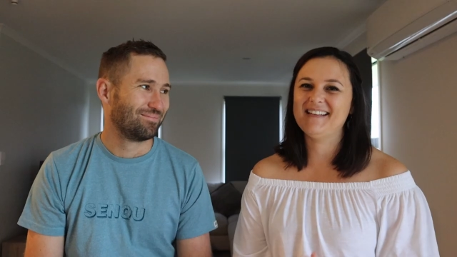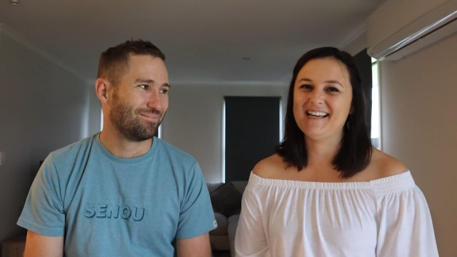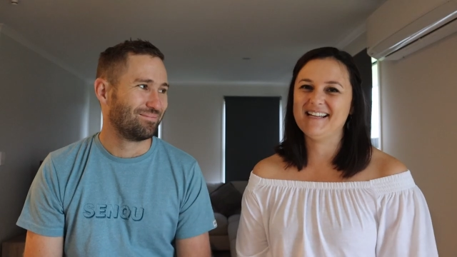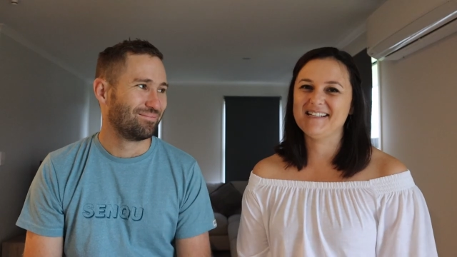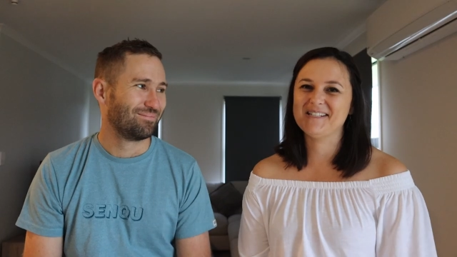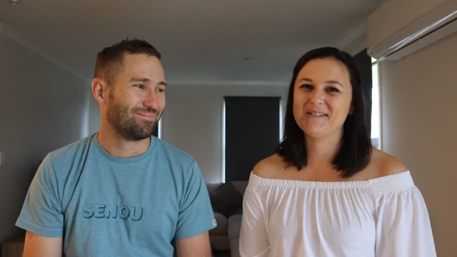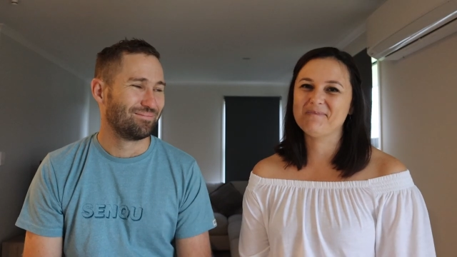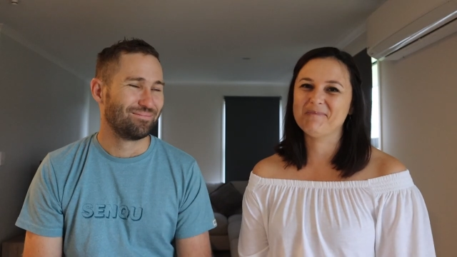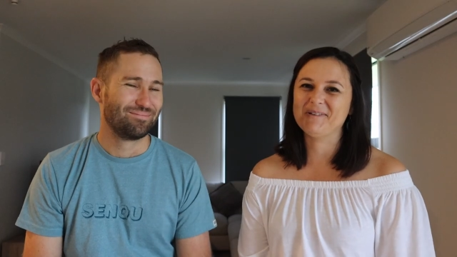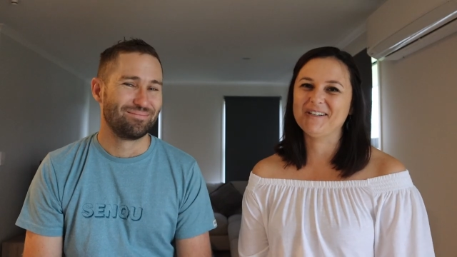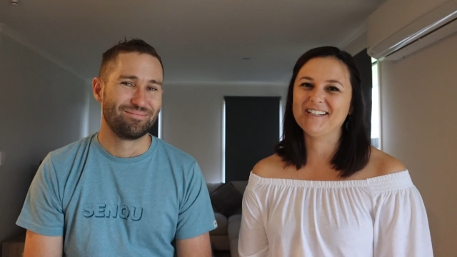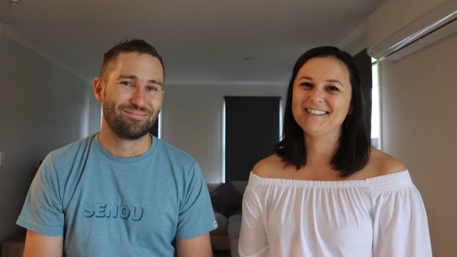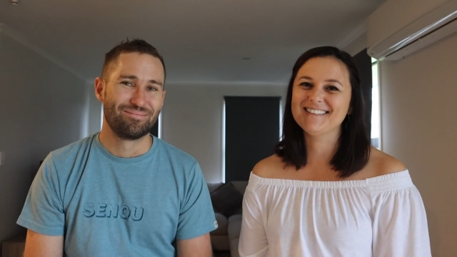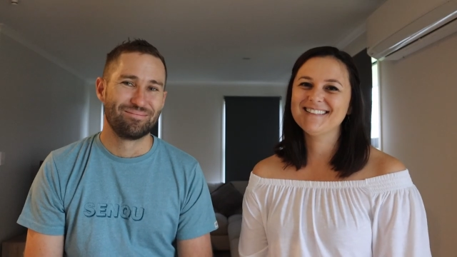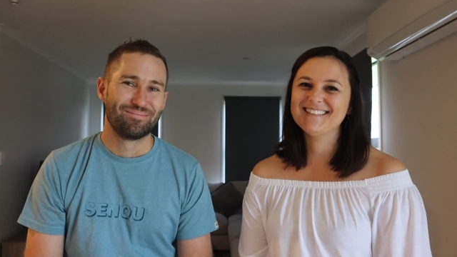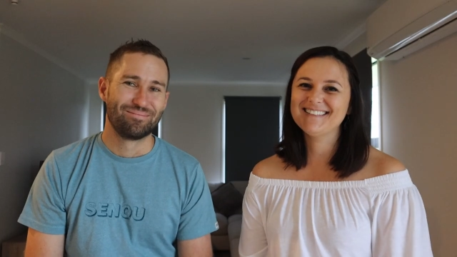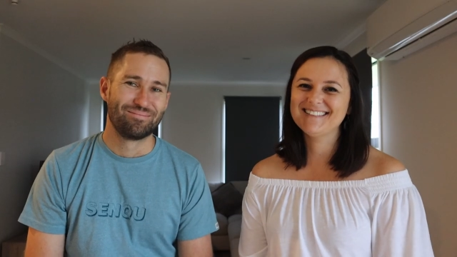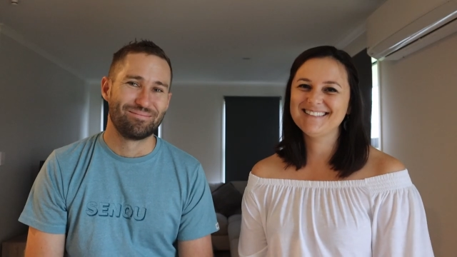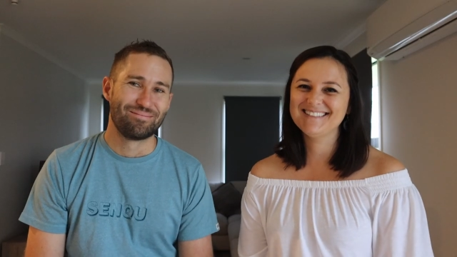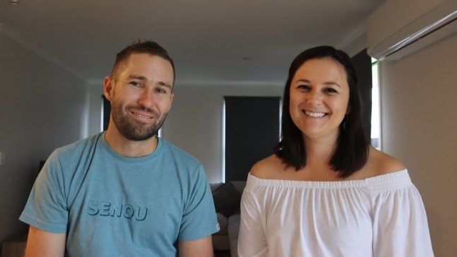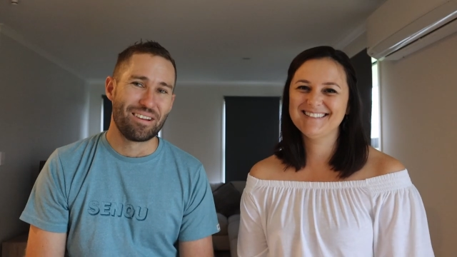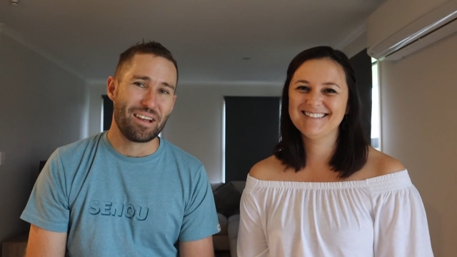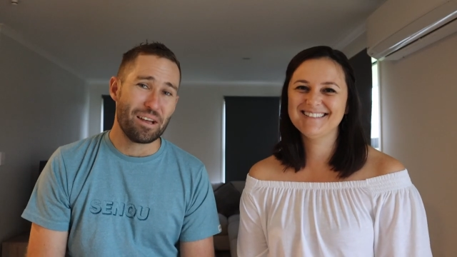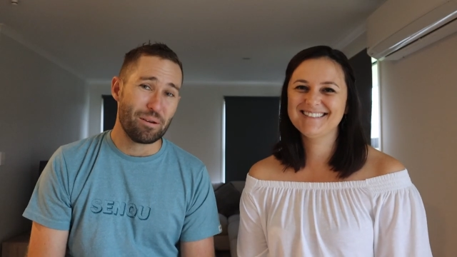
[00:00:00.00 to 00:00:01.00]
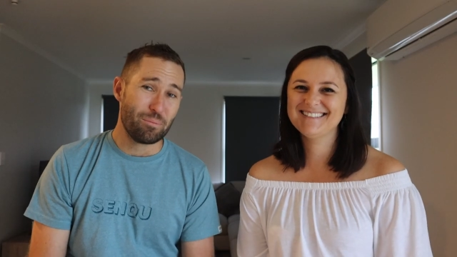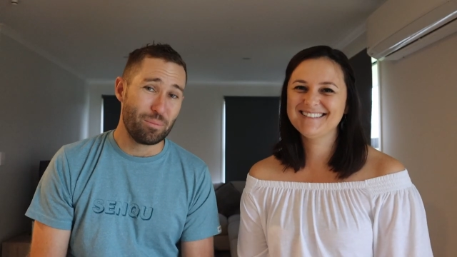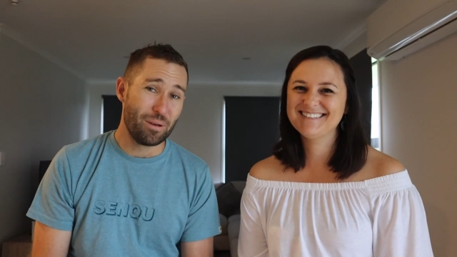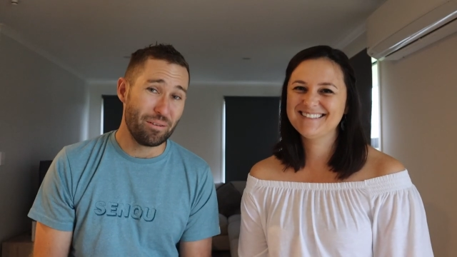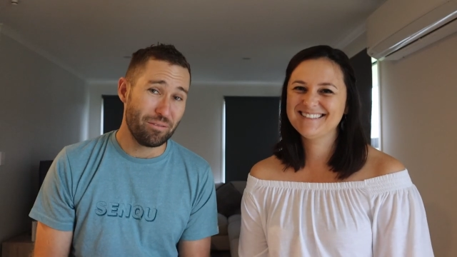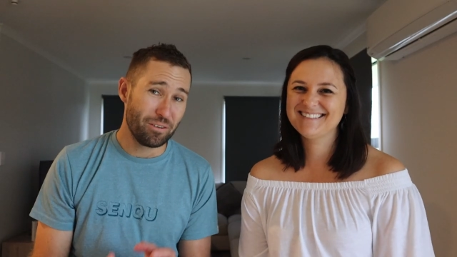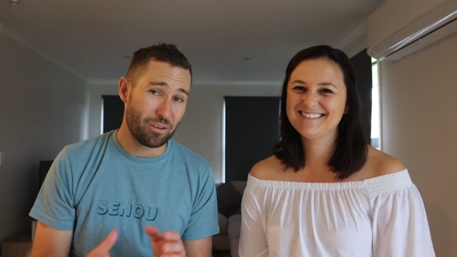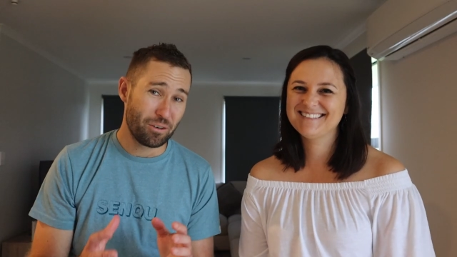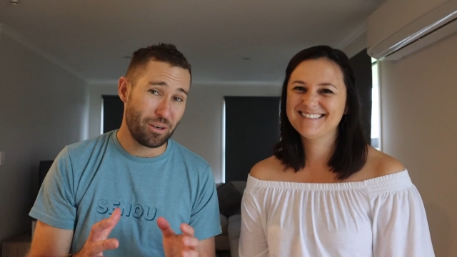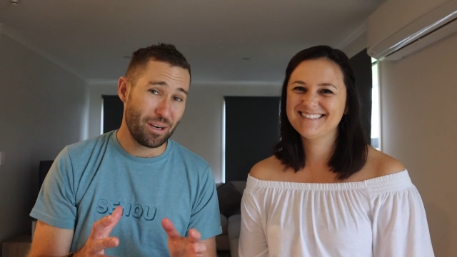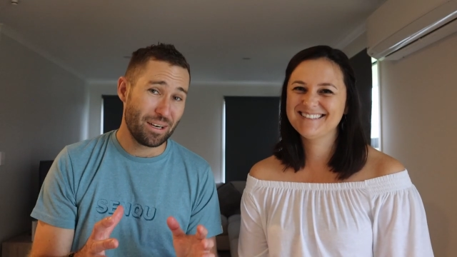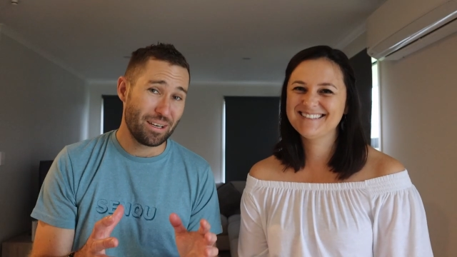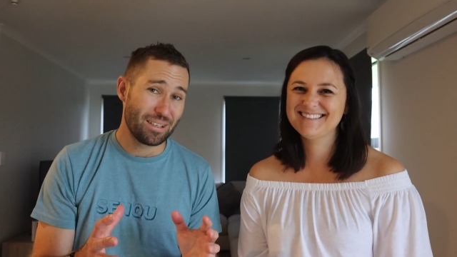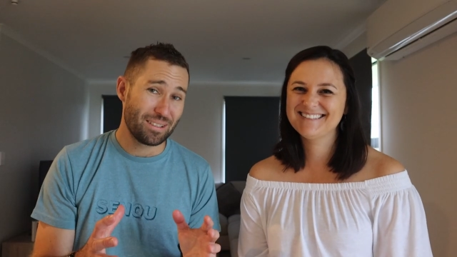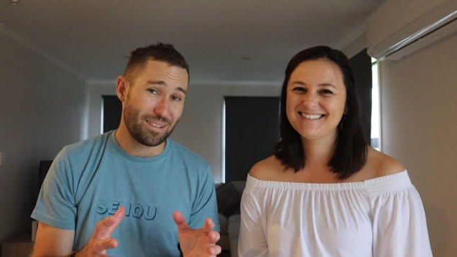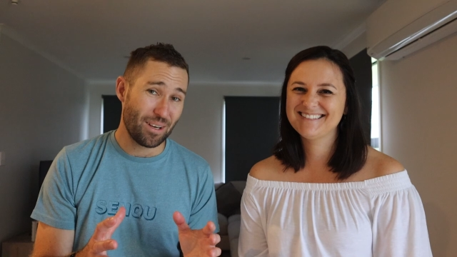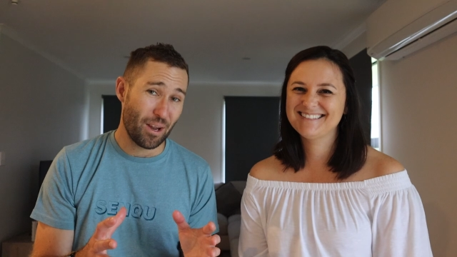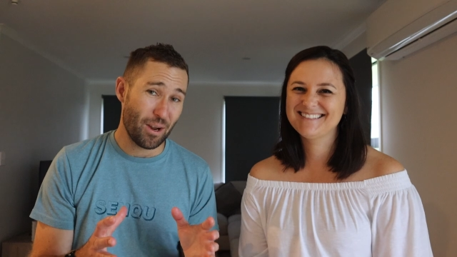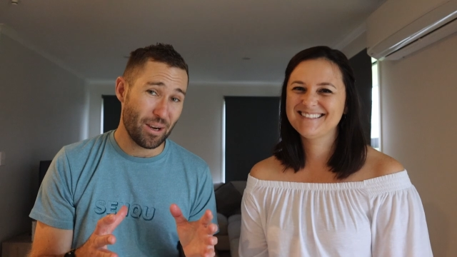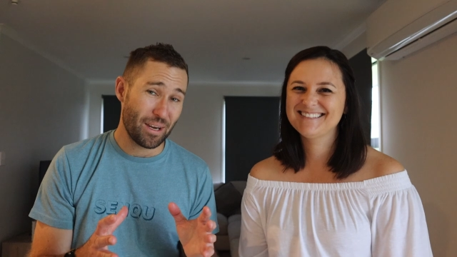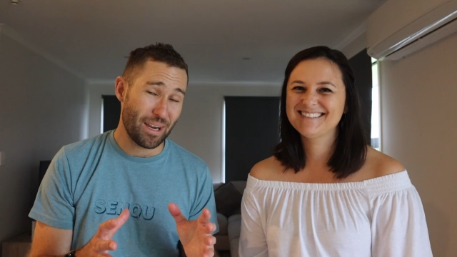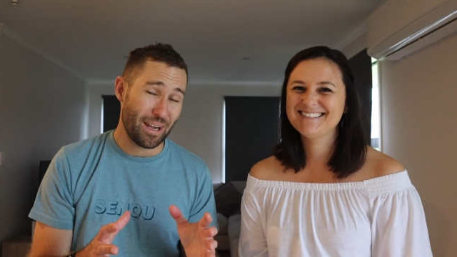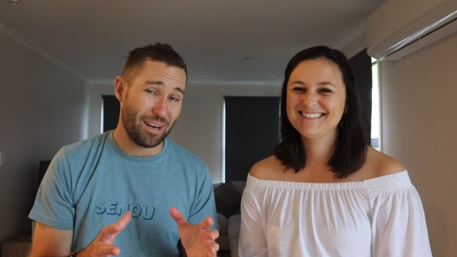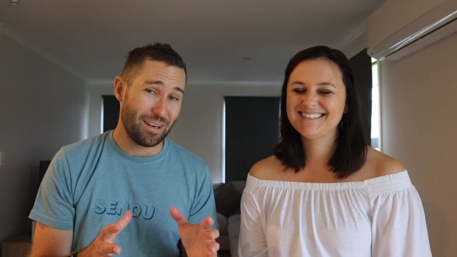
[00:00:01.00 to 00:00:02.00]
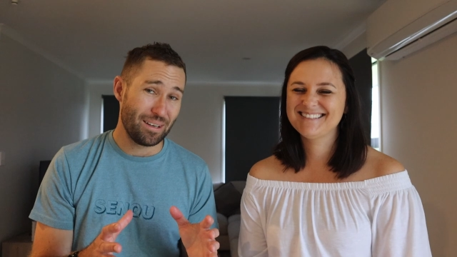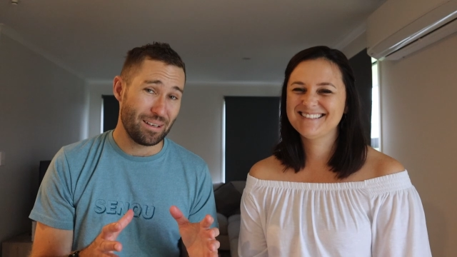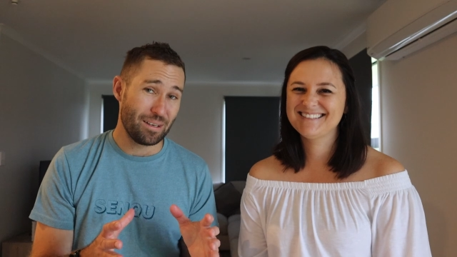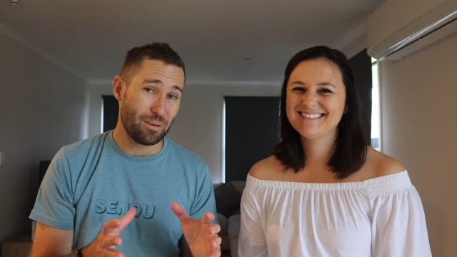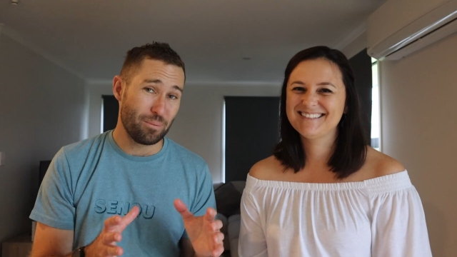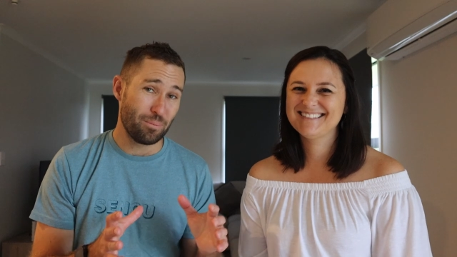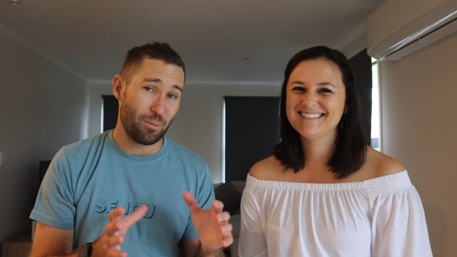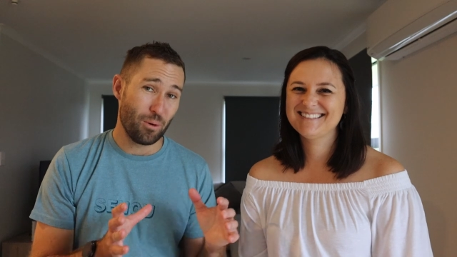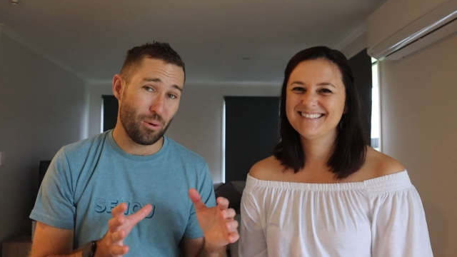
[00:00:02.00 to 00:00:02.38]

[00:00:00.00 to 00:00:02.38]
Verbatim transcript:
Speaker 1: that spot.
Speaker 2: Beaver Creek is located in